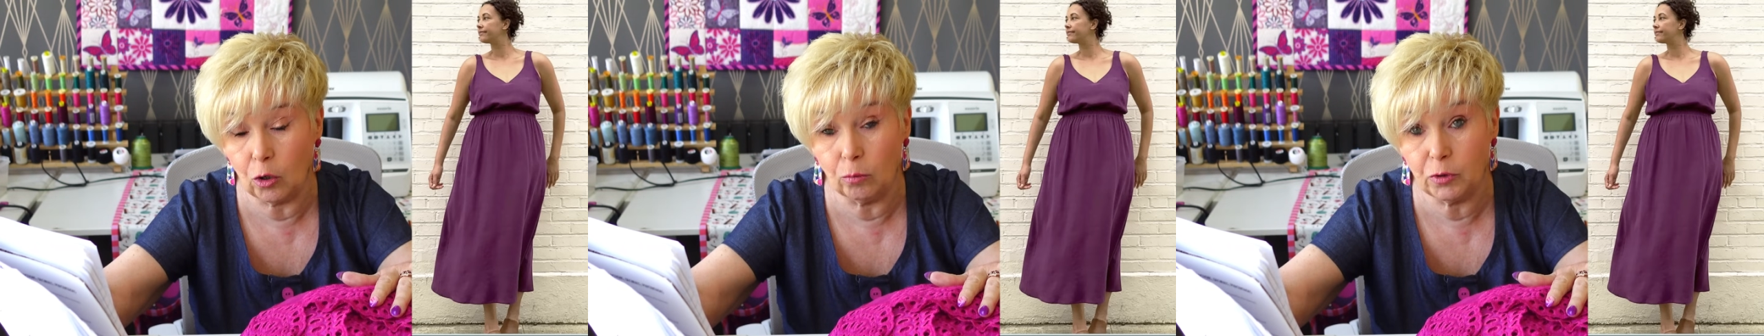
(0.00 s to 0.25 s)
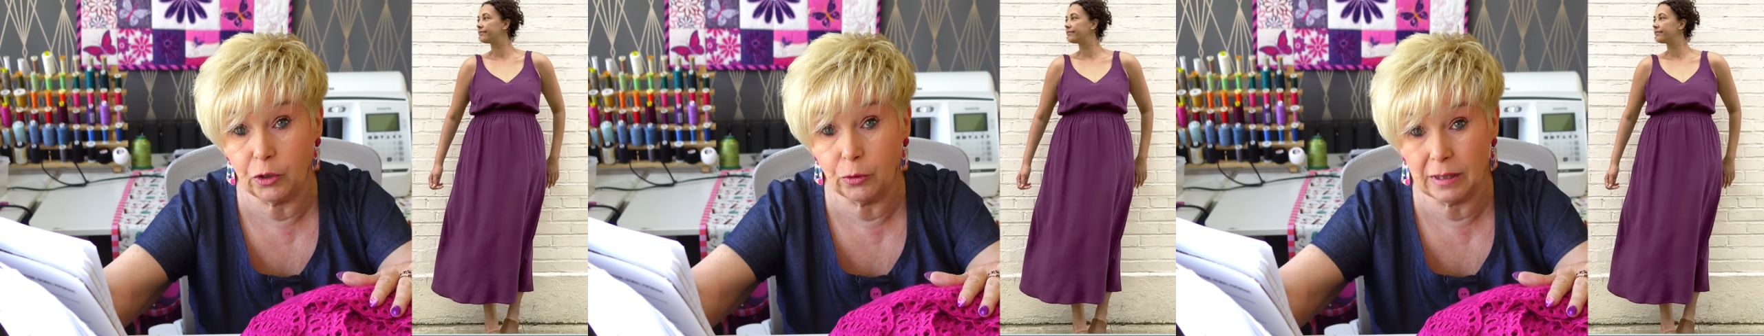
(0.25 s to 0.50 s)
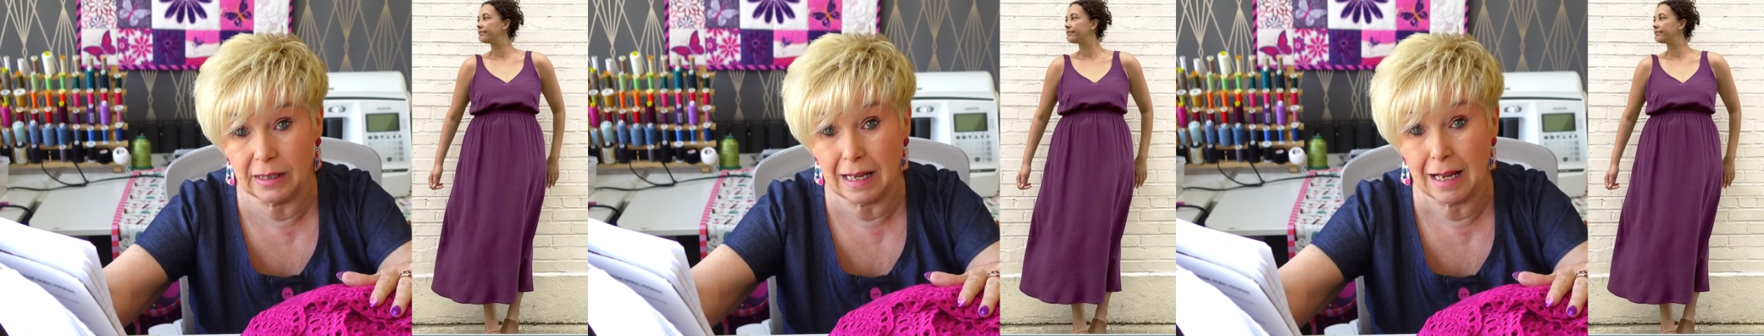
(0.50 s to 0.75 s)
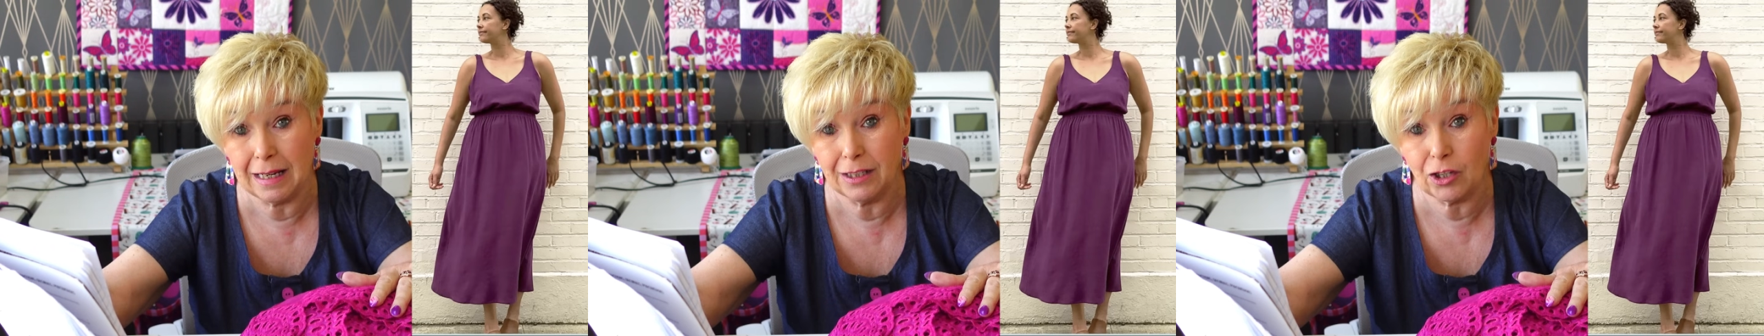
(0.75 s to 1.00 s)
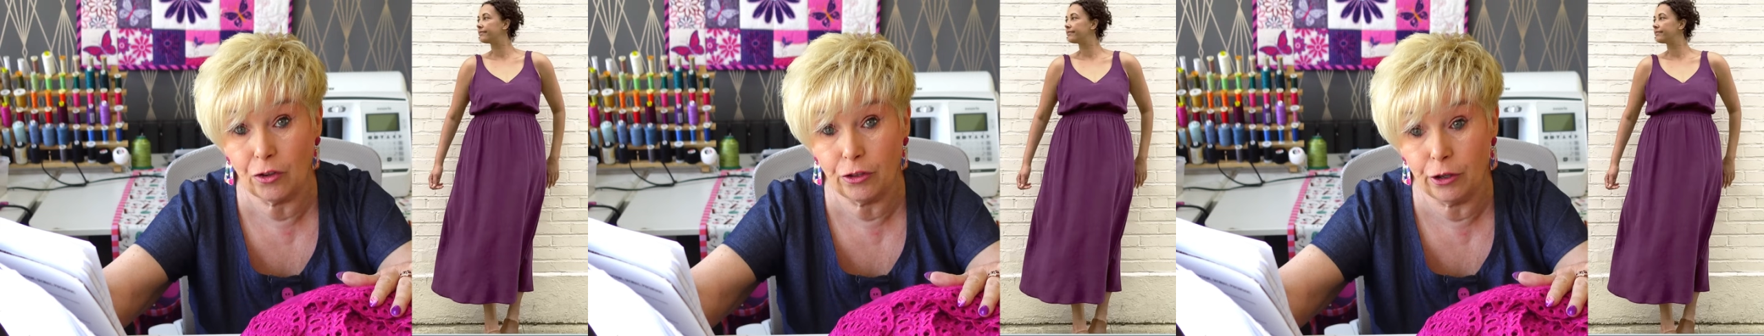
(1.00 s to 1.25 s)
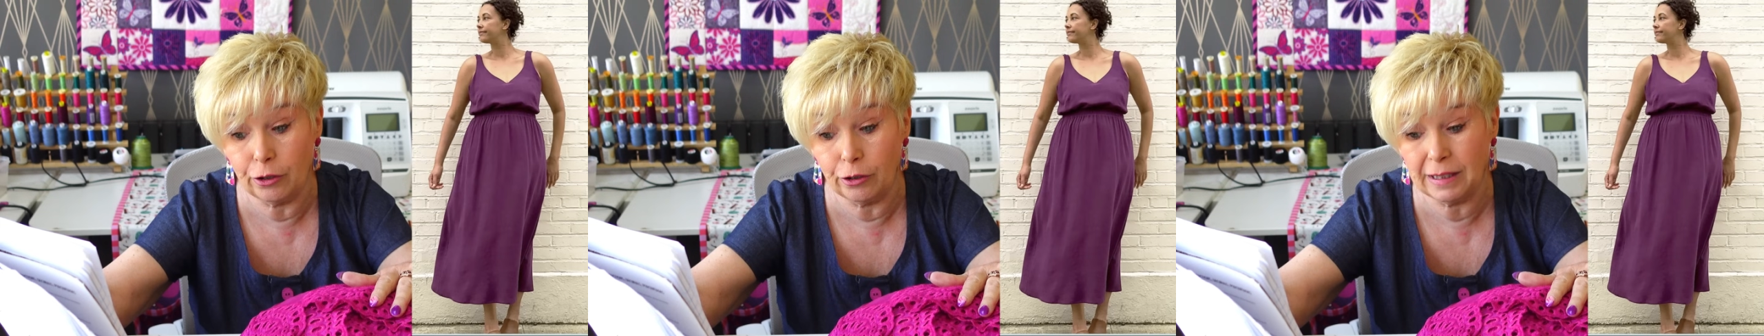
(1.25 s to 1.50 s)
up to a size
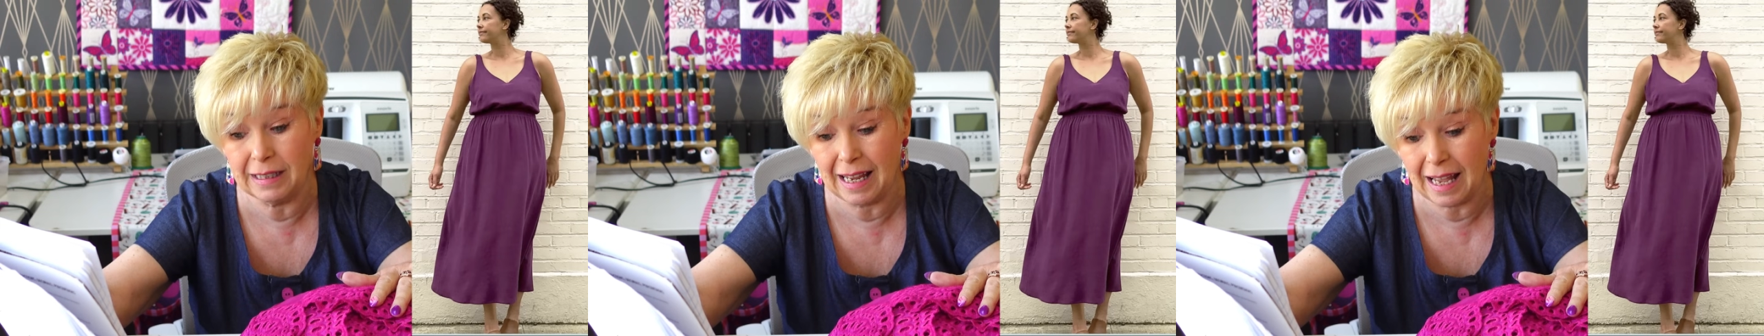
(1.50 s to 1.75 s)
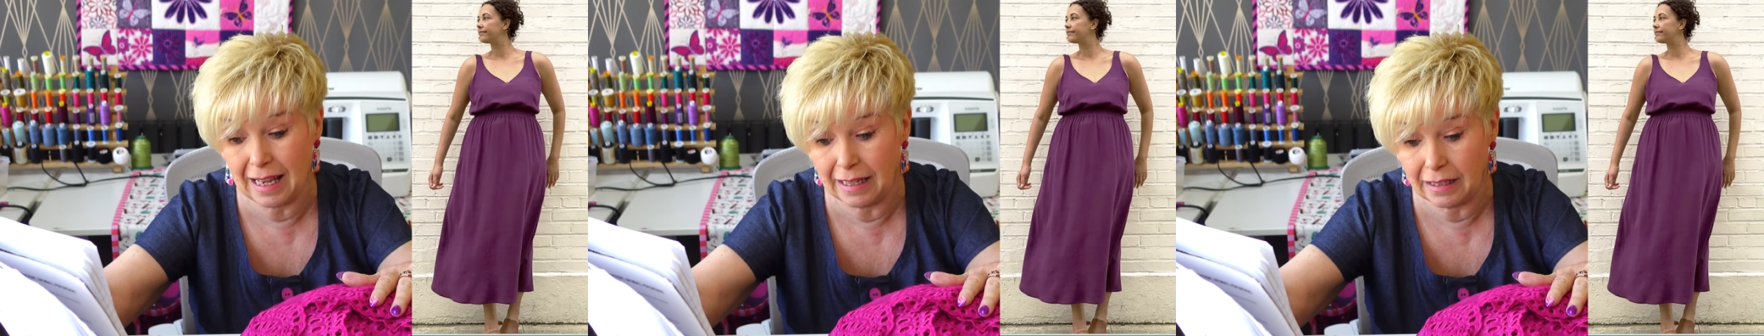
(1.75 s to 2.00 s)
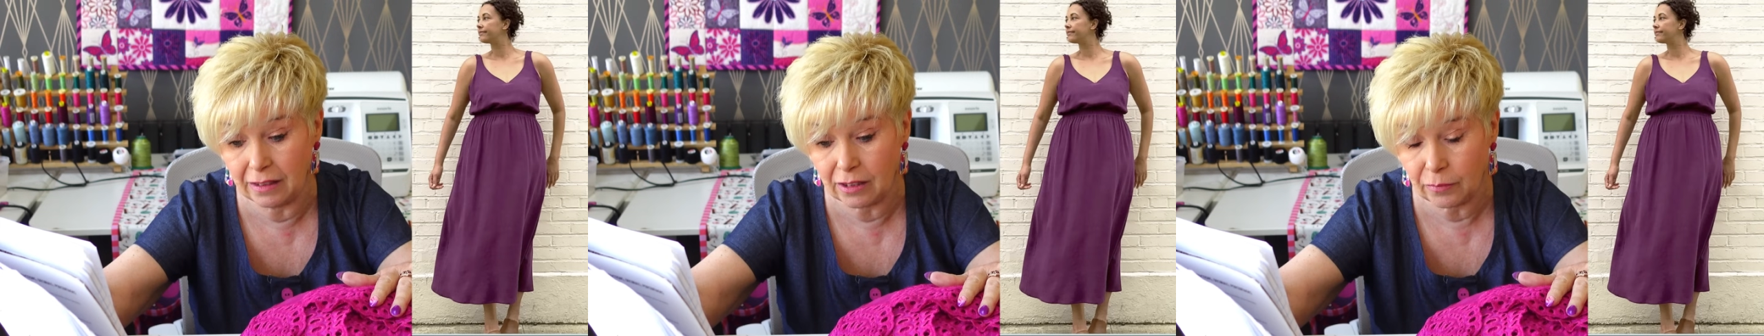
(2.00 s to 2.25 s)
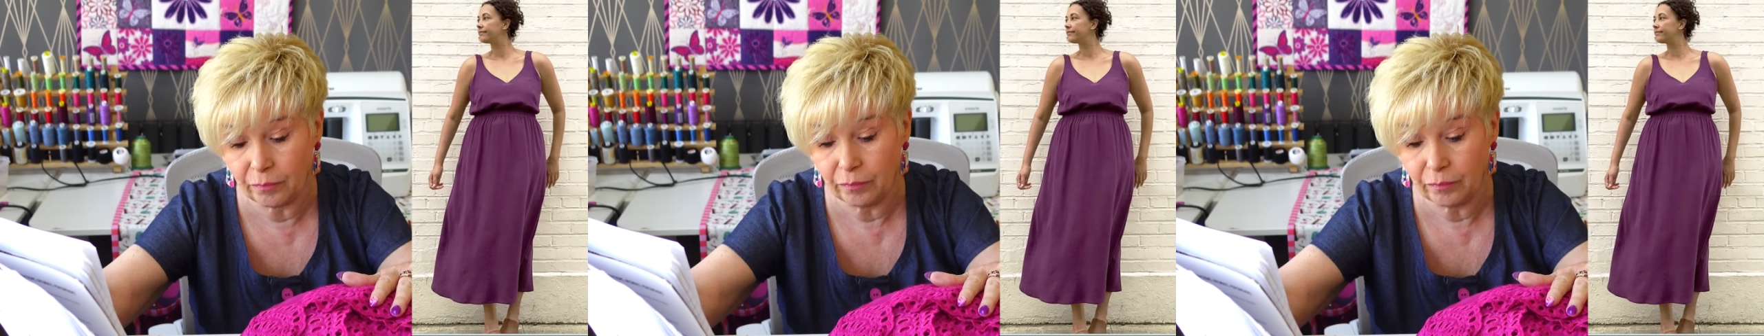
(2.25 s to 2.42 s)
38.